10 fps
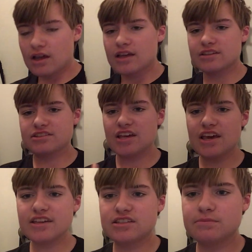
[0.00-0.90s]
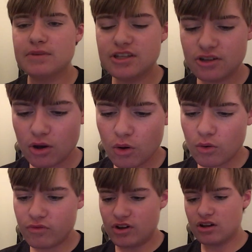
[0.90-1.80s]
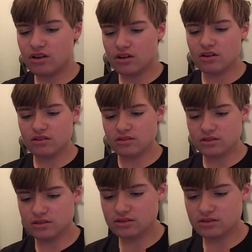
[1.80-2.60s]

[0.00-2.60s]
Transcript: It takes me over.